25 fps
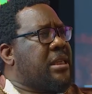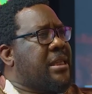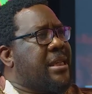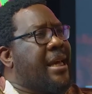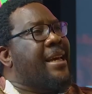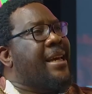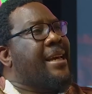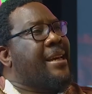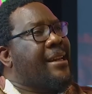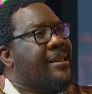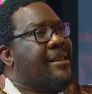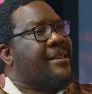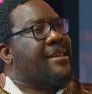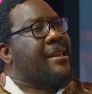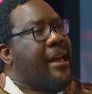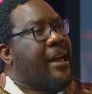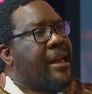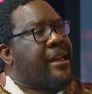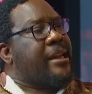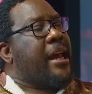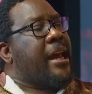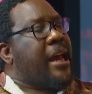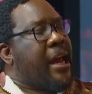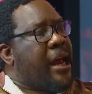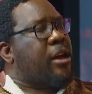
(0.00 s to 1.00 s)
There is
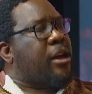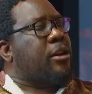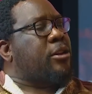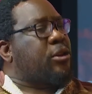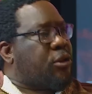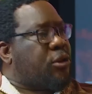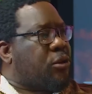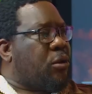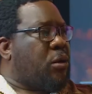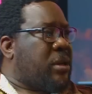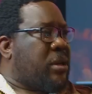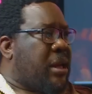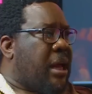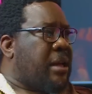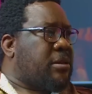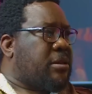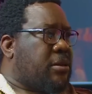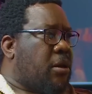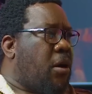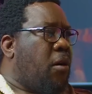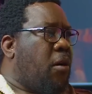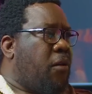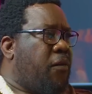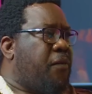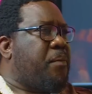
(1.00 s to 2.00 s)
an exodus
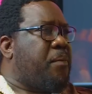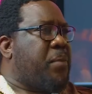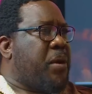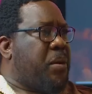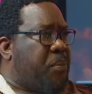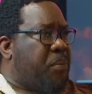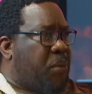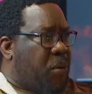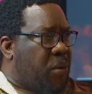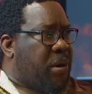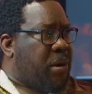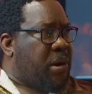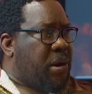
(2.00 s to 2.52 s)
of people.